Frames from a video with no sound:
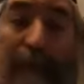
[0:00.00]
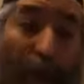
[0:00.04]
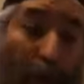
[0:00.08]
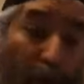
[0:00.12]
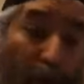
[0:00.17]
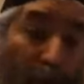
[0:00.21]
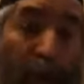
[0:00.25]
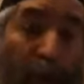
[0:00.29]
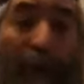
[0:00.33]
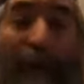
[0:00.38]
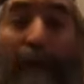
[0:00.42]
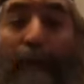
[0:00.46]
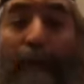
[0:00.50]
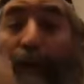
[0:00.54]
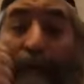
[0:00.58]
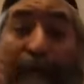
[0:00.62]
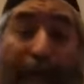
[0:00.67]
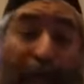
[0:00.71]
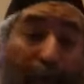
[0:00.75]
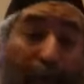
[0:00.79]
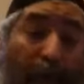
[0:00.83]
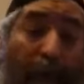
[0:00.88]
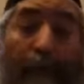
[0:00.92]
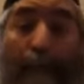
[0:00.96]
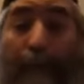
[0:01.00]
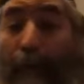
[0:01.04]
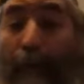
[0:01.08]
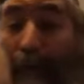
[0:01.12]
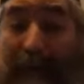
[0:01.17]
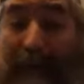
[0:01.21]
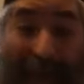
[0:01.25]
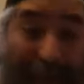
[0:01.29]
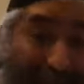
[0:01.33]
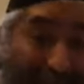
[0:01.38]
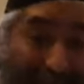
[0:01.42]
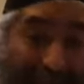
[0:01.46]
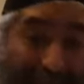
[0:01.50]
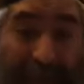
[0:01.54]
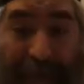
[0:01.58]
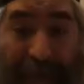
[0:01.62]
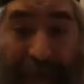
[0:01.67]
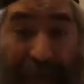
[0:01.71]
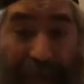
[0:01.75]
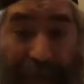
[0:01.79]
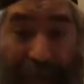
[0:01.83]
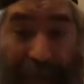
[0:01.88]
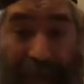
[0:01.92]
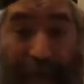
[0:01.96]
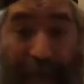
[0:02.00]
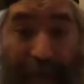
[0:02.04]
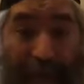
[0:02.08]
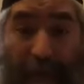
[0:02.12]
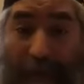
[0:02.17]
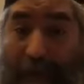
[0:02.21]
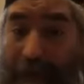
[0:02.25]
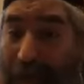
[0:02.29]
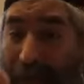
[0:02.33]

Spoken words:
looks from the point he left. Doesn't